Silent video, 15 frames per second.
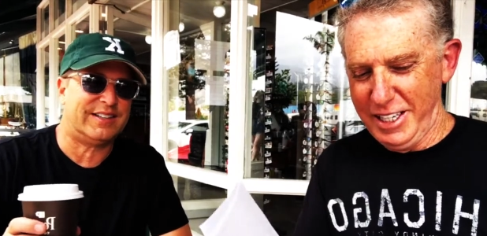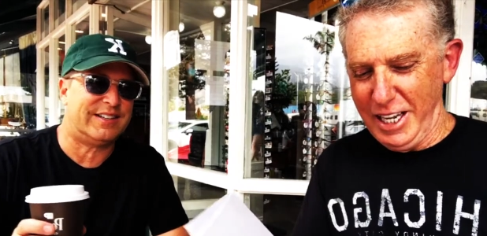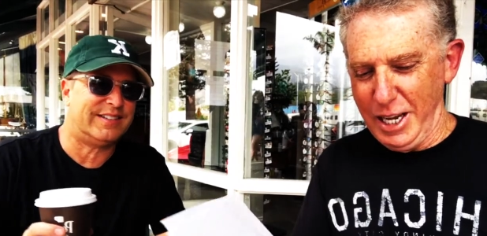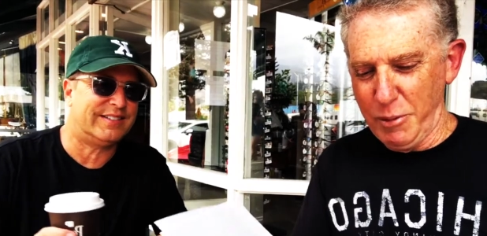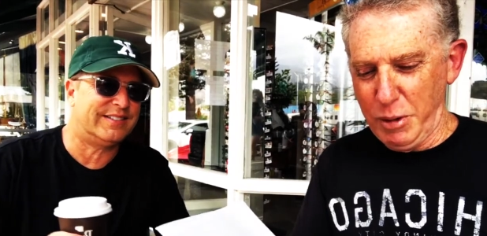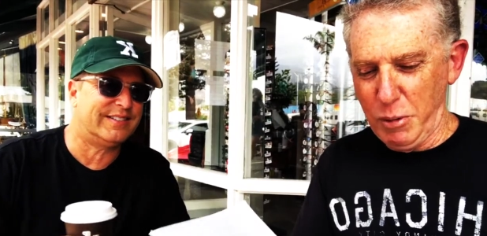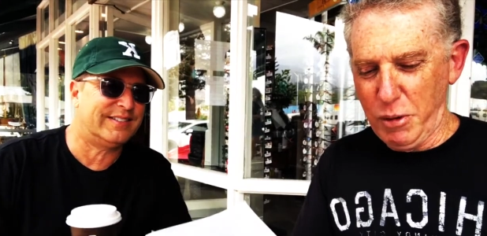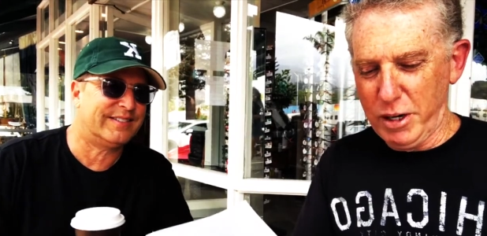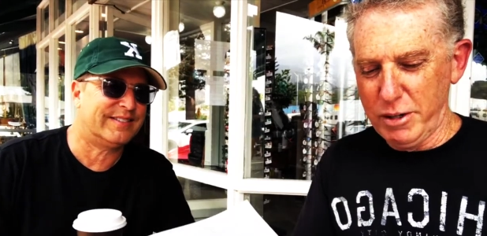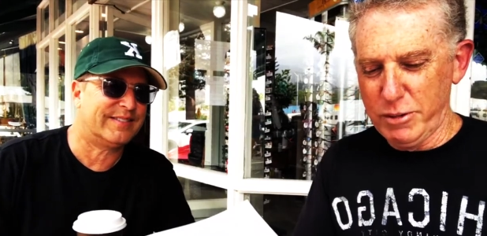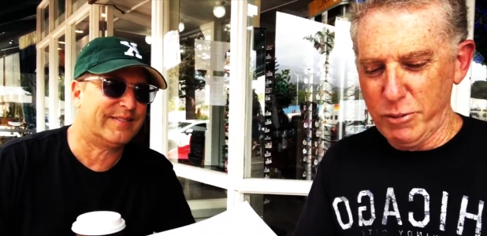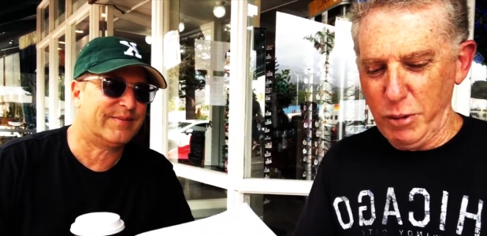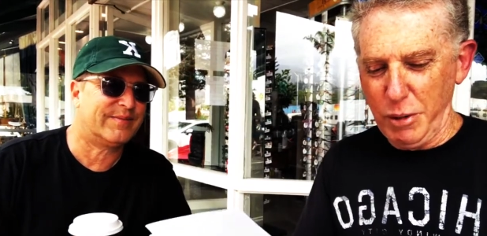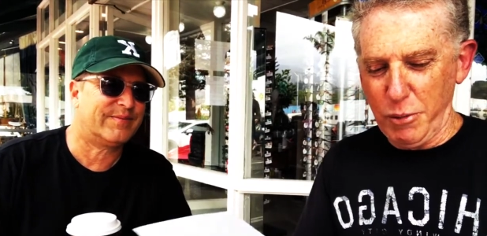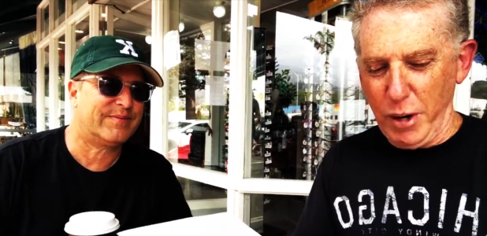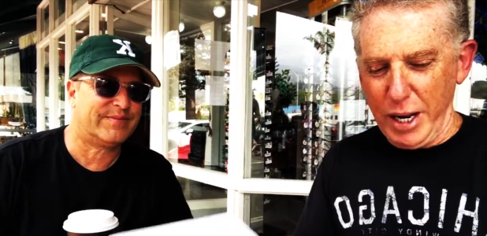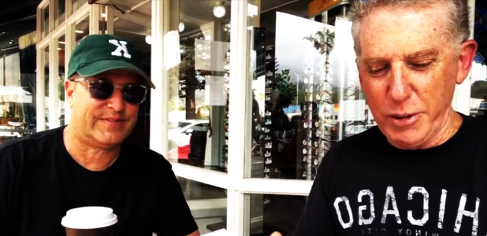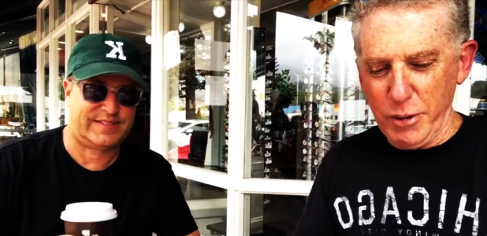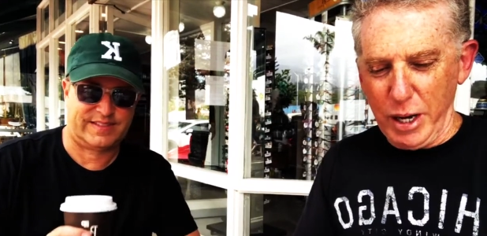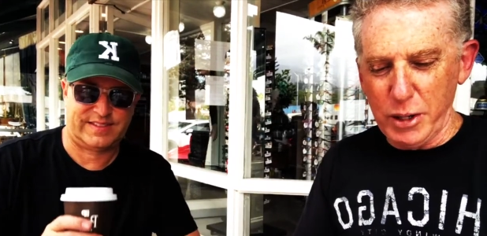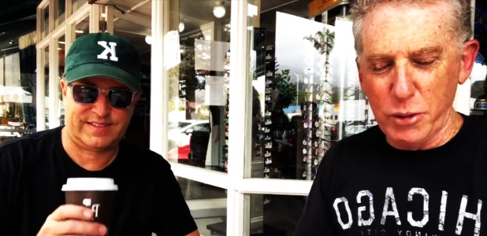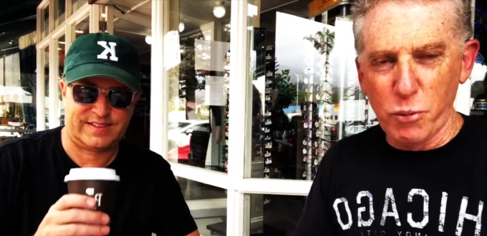Speaker 1: that. Yeah, we were
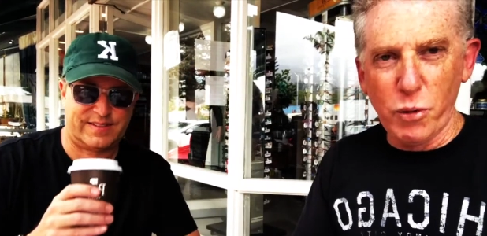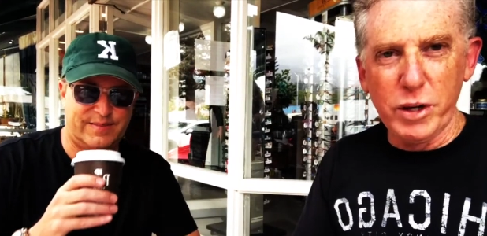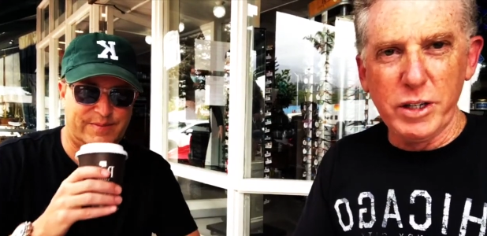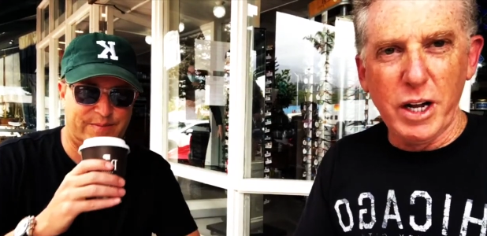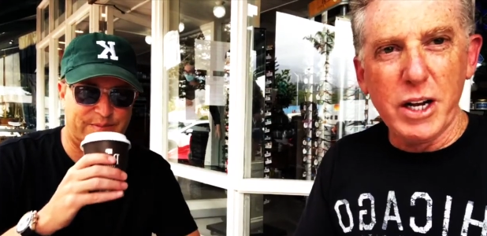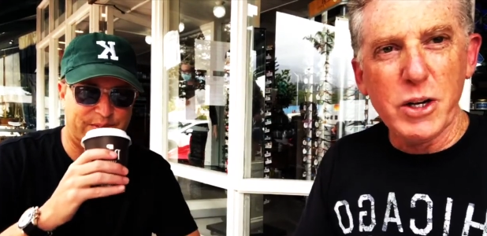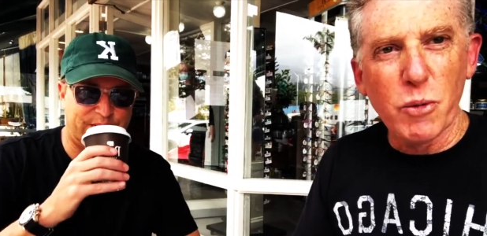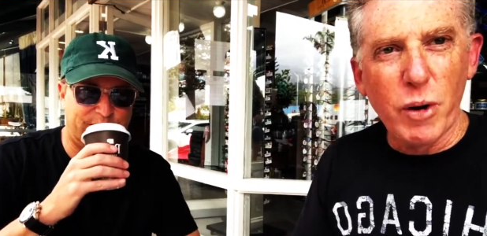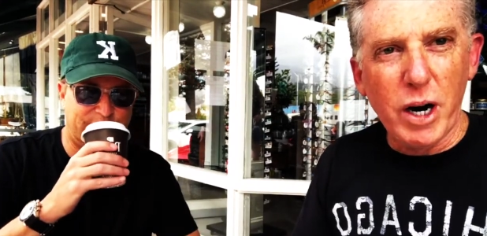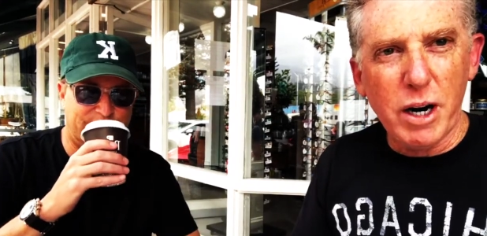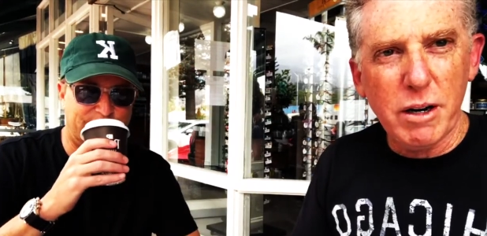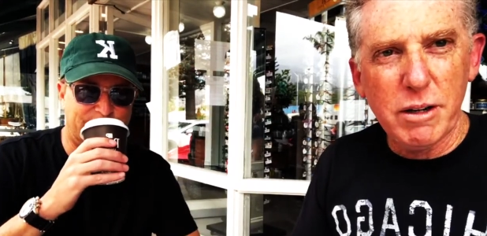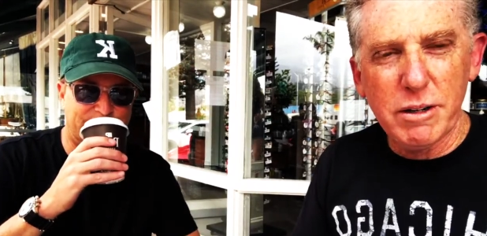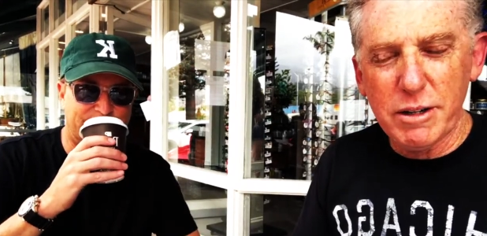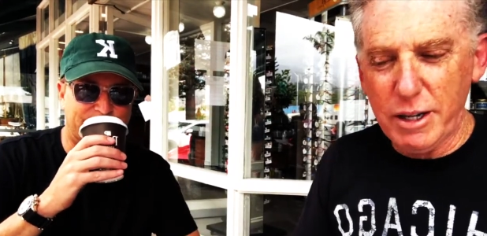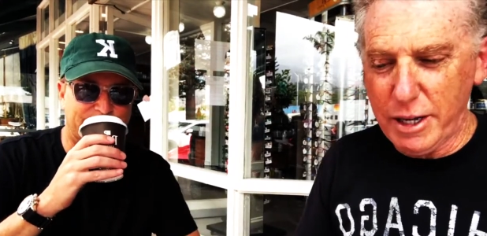riding around in wooden underwear.